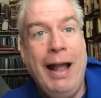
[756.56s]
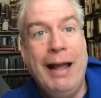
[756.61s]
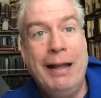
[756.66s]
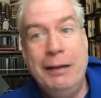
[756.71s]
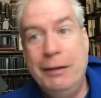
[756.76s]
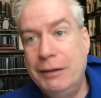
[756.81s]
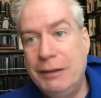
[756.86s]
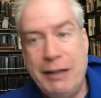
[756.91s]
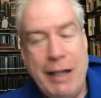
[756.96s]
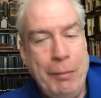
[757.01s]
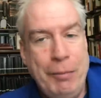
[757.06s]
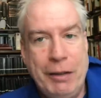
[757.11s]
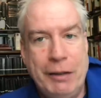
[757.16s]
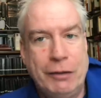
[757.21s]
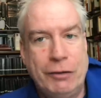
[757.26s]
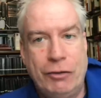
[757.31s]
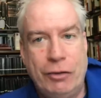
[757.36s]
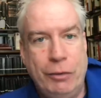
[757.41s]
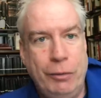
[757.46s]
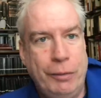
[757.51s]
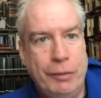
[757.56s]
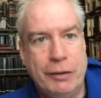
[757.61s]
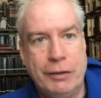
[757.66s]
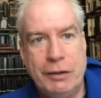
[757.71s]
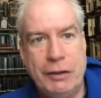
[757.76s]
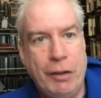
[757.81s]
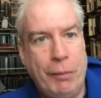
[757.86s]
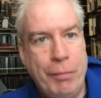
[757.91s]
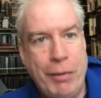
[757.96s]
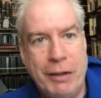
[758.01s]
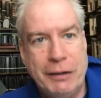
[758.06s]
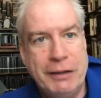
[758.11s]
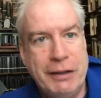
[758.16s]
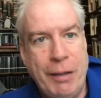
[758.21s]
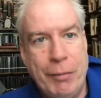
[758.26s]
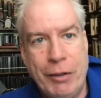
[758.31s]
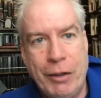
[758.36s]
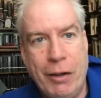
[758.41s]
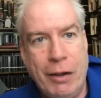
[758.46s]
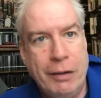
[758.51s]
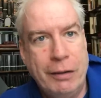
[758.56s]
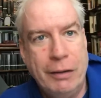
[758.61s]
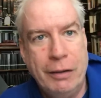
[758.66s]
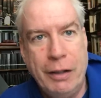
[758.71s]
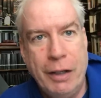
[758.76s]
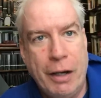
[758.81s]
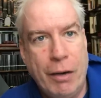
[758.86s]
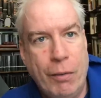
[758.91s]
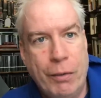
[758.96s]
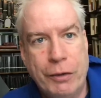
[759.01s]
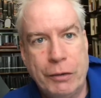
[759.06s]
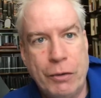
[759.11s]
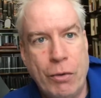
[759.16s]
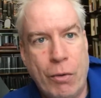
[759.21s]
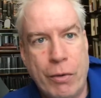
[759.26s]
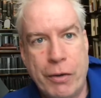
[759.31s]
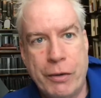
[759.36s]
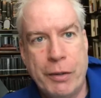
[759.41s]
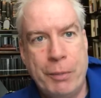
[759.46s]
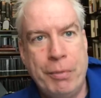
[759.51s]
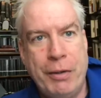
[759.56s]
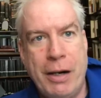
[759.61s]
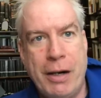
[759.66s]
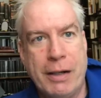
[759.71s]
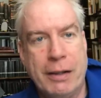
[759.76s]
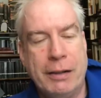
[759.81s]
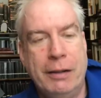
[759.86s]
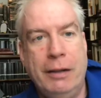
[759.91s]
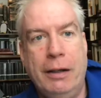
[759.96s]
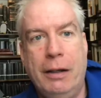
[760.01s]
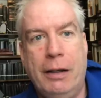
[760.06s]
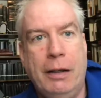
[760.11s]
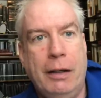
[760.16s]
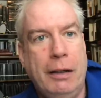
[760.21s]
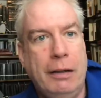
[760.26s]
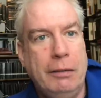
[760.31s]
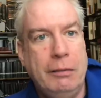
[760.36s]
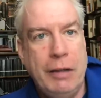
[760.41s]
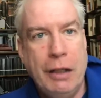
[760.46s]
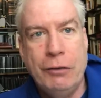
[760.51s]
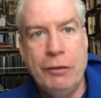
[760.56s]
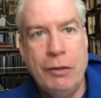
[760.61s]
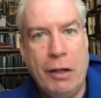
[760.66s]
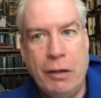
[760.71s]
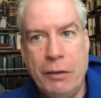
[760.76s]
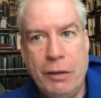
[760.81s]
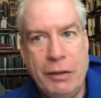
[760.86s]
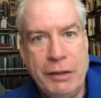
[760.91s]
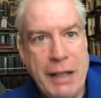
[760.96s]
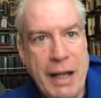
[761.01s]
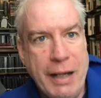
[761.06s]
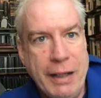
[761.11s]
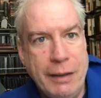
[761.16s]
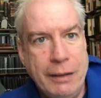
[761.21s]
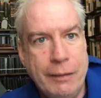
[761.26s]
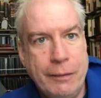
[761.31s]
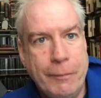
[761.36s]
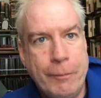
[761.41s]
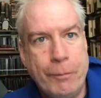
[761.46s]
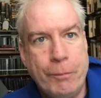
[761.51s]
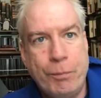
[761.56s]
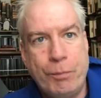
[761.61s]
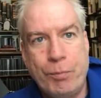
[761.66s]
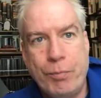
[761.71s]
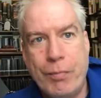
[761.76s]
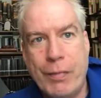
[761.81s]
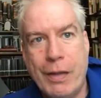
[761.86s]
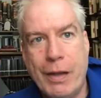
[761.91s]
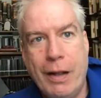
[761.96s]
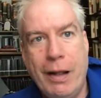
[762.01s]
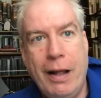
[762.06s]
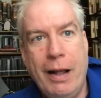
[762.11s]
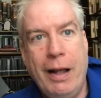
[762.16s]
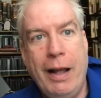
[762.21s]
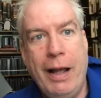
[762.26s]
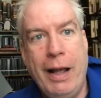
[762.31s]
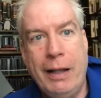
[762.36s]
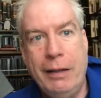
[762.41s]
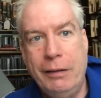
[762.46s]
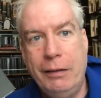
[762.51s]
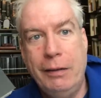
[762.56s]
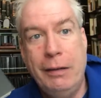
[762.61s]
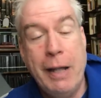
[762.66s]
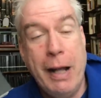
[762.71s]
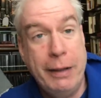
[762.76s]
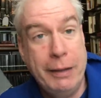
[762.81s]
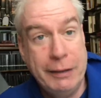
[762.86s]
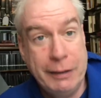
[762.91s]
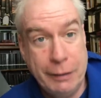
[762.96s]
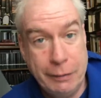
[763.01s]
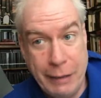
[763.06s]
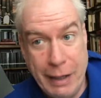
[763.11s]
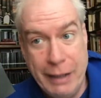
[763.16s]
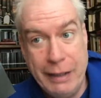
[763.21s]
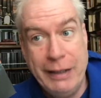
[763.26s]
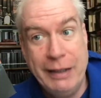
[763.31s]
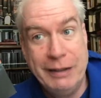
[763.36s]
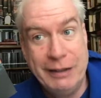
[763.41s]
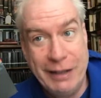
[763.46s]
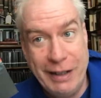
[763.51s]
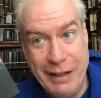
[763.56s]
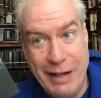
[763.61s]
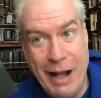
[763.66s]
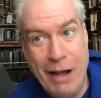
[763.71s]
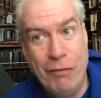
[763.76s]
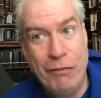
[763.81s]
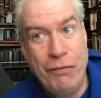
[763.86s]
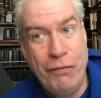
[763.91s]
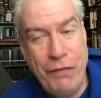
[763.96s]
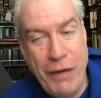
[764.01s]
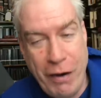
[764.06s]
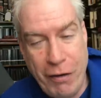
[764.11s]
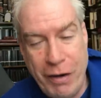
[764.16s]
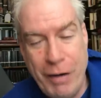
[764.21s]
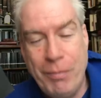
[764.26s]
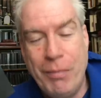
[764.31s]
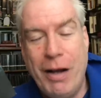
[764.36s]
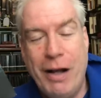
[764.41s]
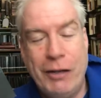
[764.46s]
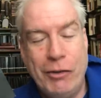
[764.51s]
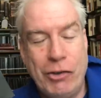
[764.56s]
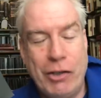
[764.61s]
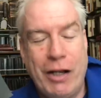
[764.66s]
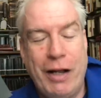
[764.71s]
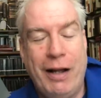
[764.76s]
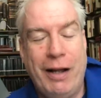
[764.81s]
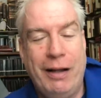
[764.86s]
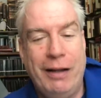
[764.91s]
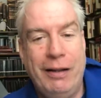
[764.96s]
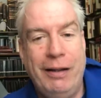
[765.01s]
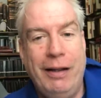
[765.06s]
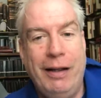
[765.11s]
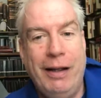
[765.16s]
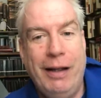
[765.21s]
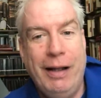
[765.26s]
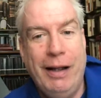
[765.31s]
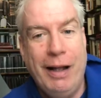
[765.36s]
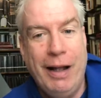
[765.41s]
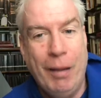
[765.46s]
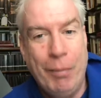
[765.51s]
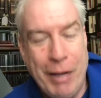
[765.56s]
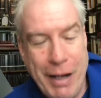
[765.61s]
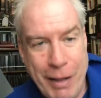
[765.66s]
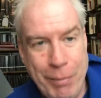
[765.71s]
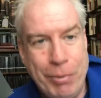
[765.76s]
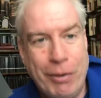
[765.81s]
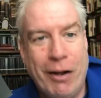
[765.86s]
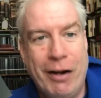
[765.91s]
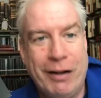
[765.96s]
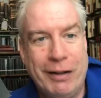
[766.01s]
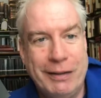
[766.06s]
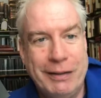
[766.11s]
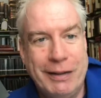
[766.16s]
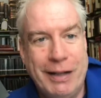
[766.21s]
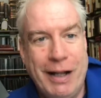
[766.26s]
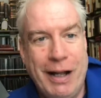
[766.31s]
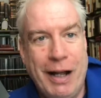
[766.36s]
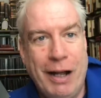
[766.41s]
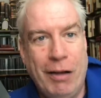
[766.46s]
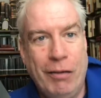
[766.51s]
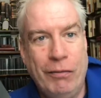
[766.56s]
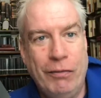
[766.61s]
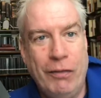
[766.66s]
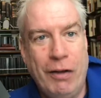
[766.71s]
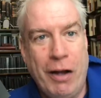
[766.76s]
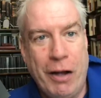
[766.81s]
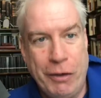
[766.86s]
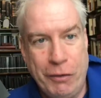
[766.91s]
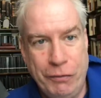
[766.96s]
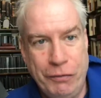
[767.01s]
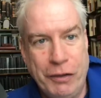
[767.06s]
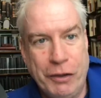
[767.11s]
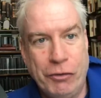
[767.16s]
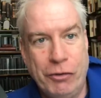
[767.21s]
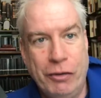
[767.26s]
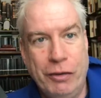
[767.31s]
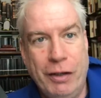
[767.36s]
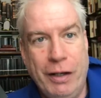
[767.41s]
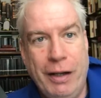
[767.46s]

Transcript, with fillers: and the same thing is true with a soapbox demagogue, you know, on the corner of the park they'll talk all day. And that is, that is an, a very much uh, a byproduct of autofiction